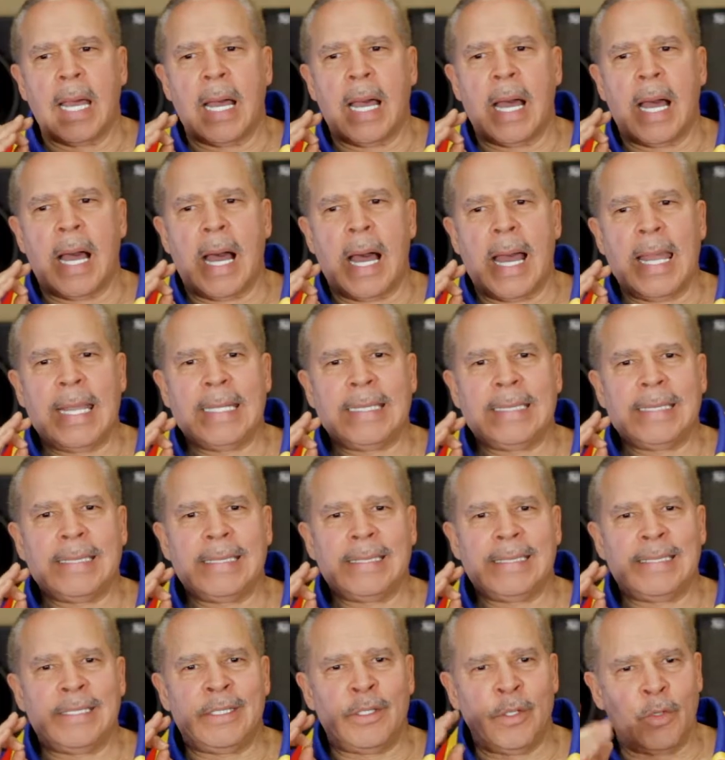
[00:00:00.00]
I
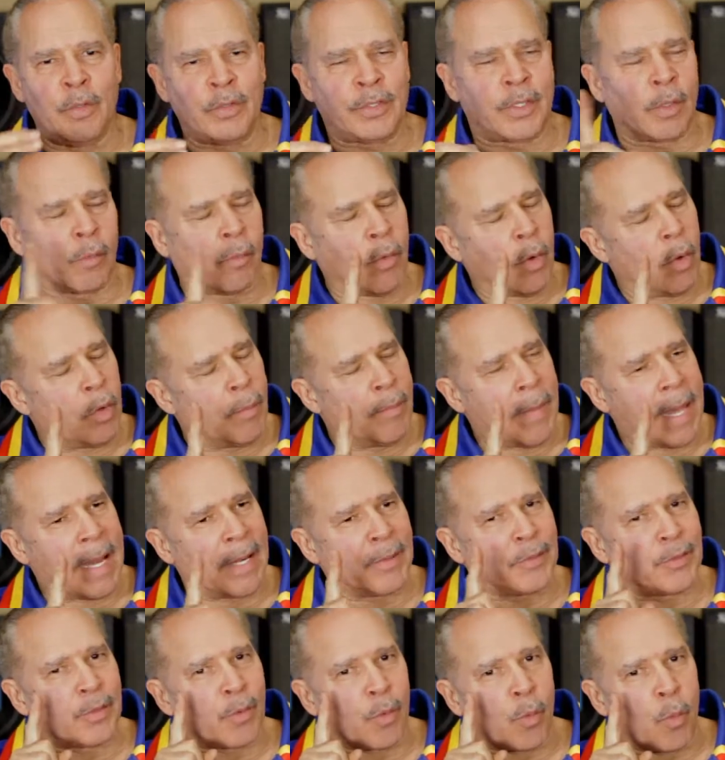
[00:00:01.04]
used a road
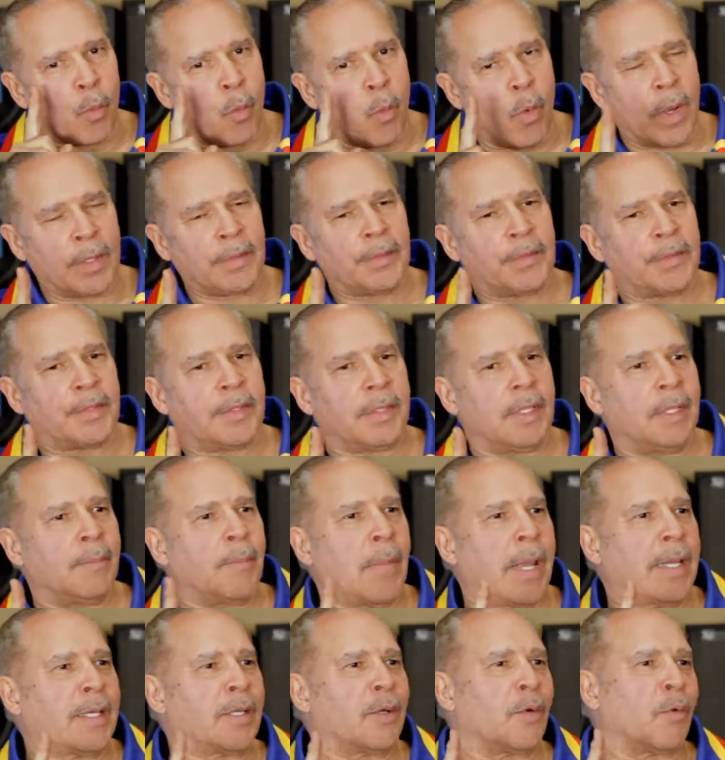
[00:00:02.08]
manager once in
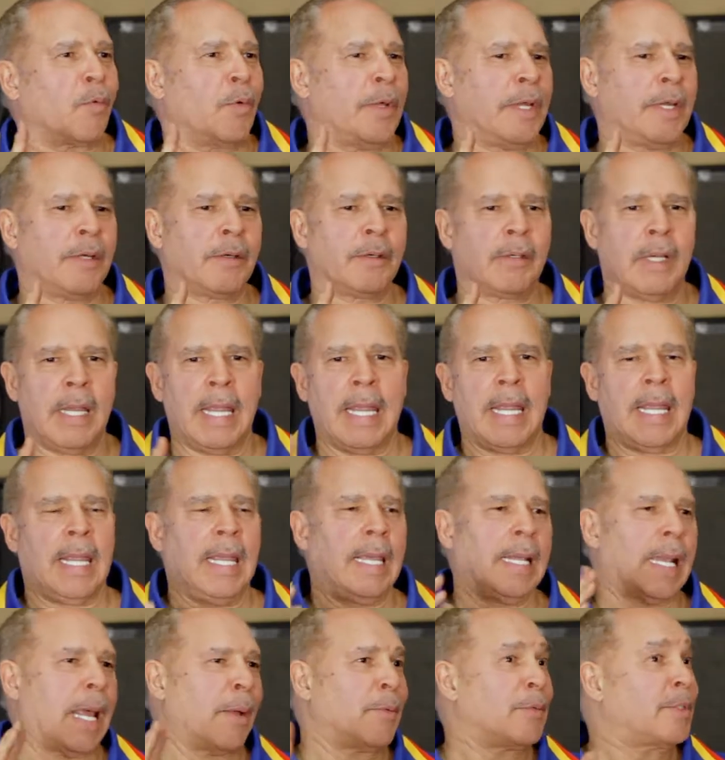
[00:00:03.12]
my career,
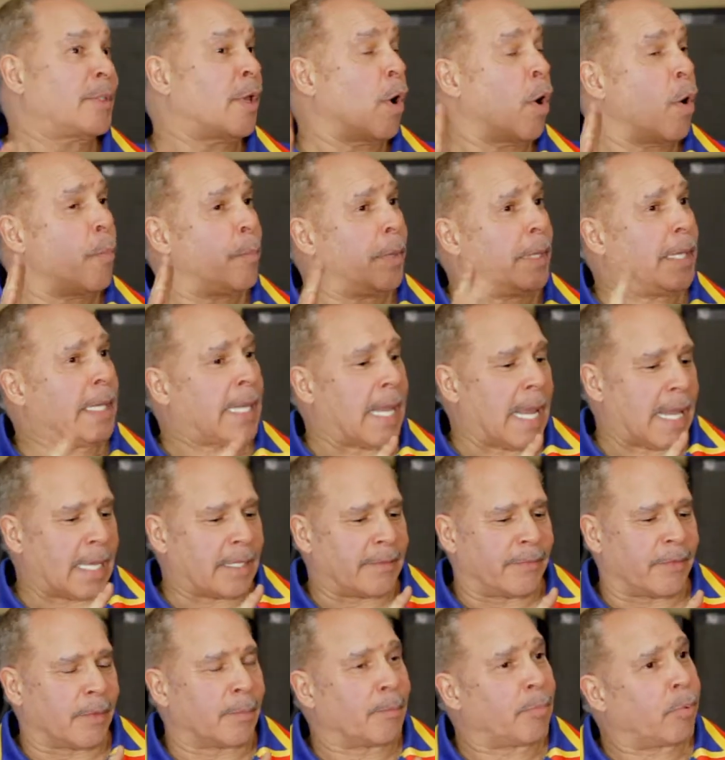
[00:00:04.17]
and I was the opening act
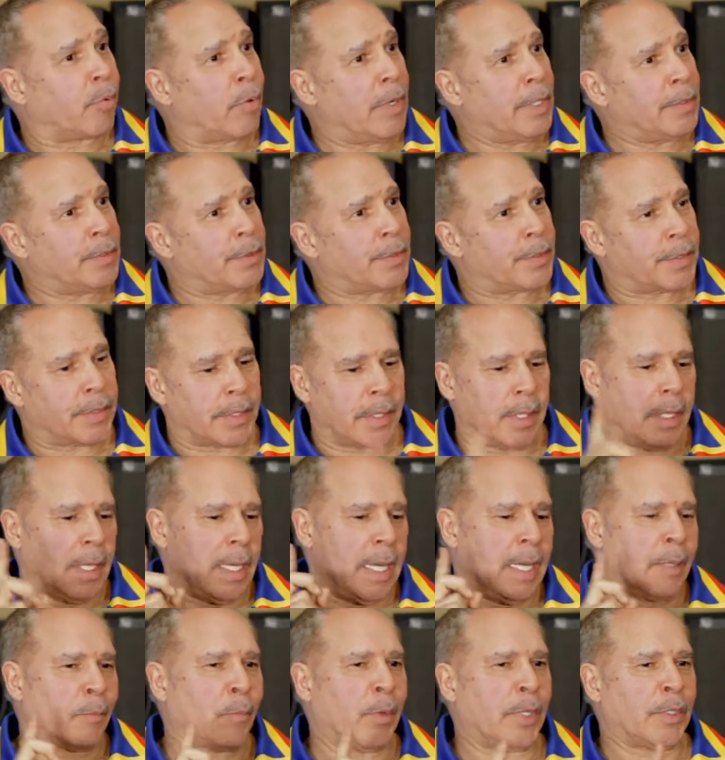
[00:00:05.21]
for Prince
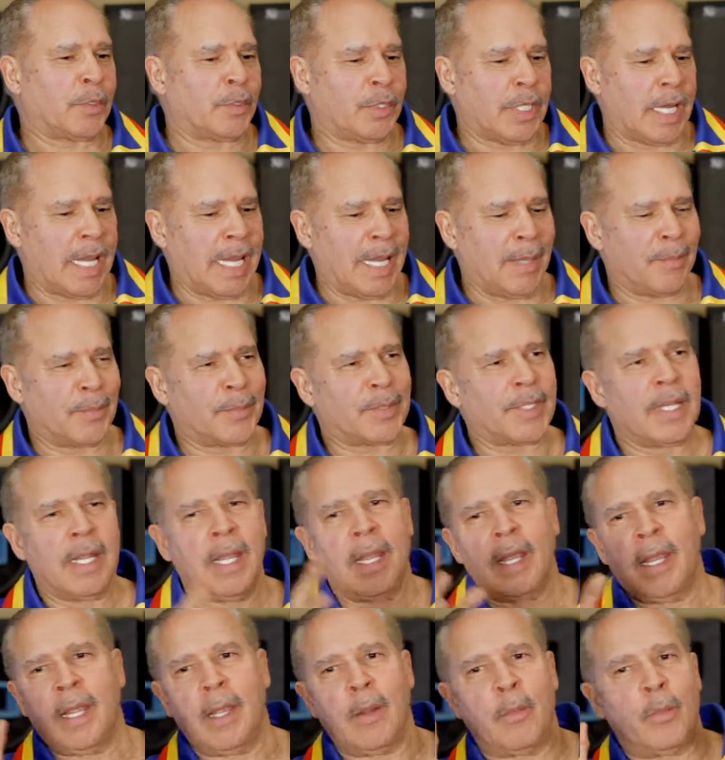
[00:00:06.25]
and Rick James.
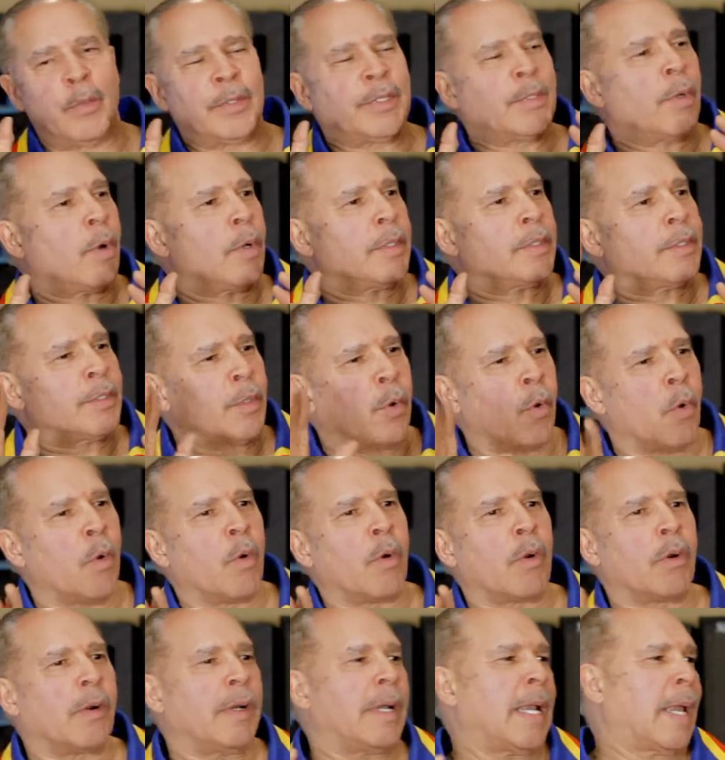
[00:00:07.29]
It was on
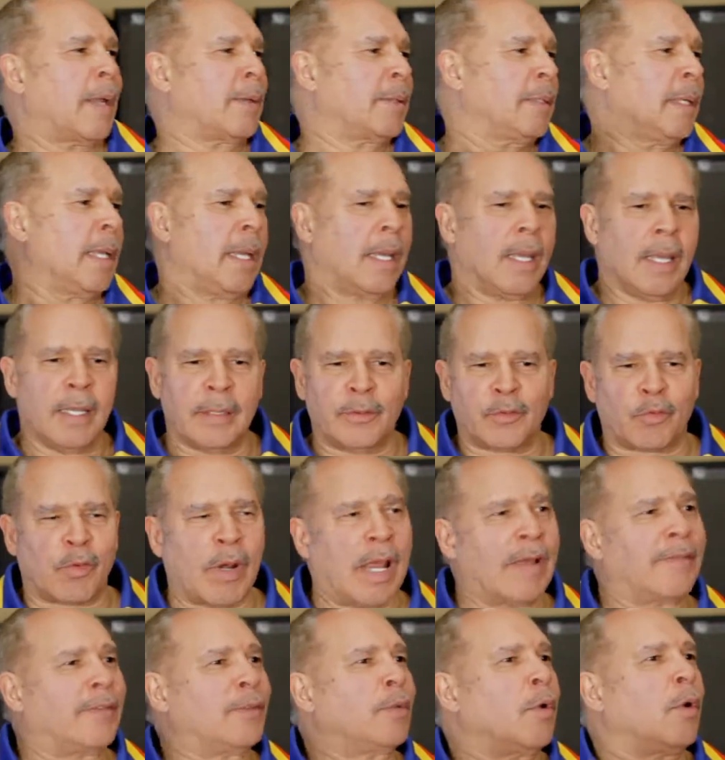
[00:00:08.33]
tour, and I
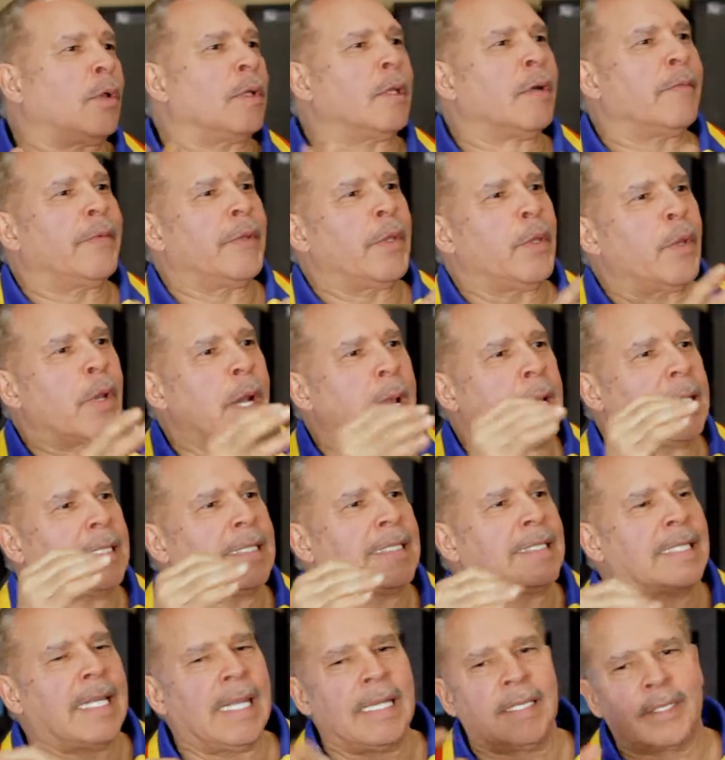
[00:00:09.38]
traveled all over the United
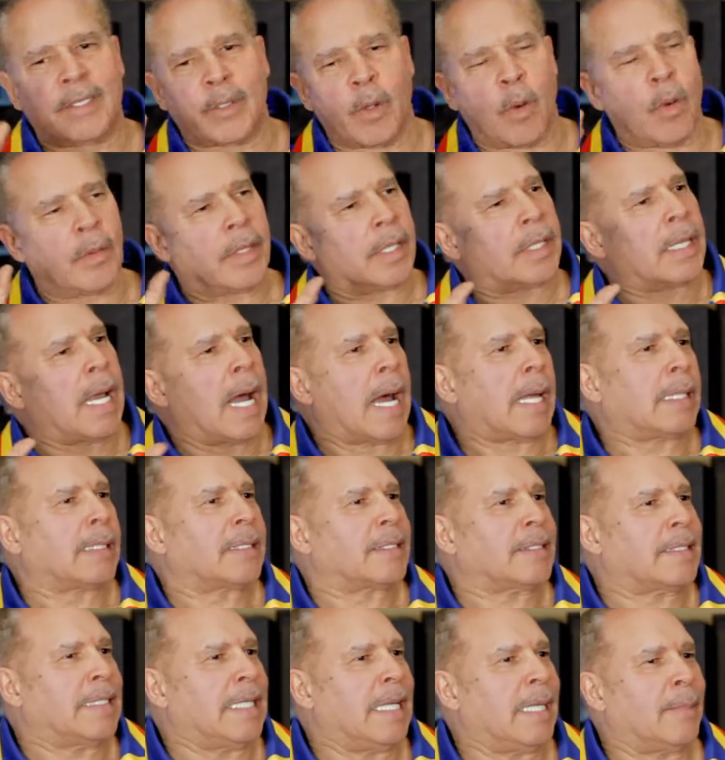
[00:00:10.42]
States to all the
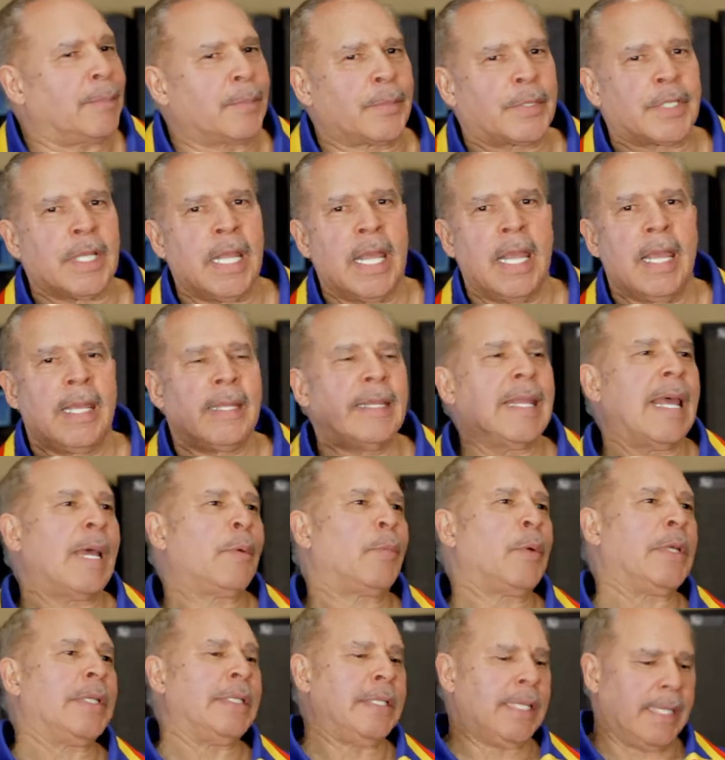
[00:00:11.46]
coliseums that
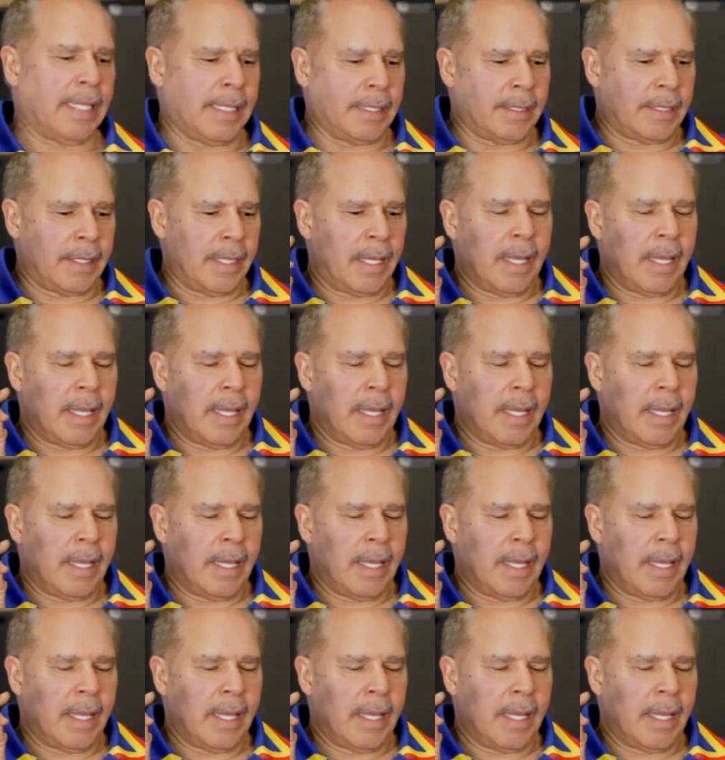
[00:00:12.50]
we did.